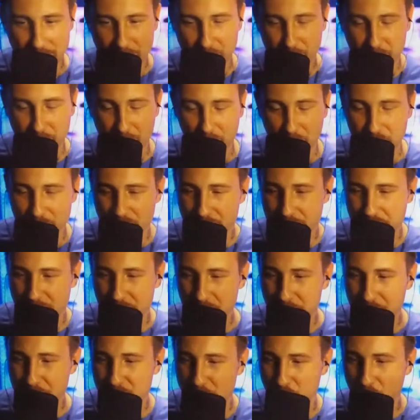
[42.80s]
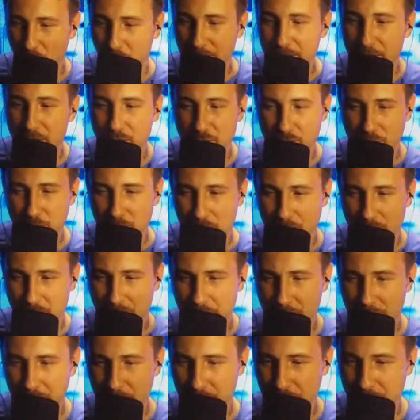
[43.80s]
Bones and Tubbs. Why don't you
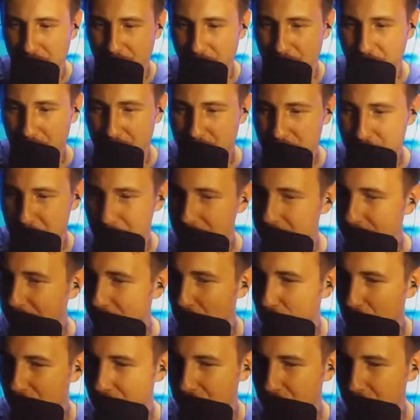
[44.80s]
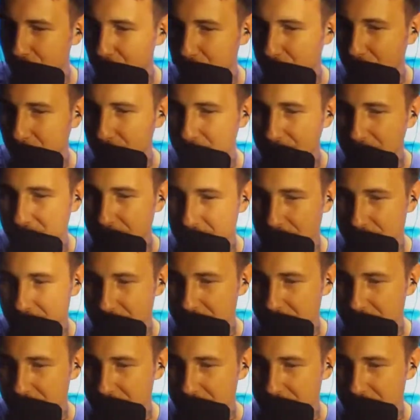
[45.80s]
spit out what your opinion is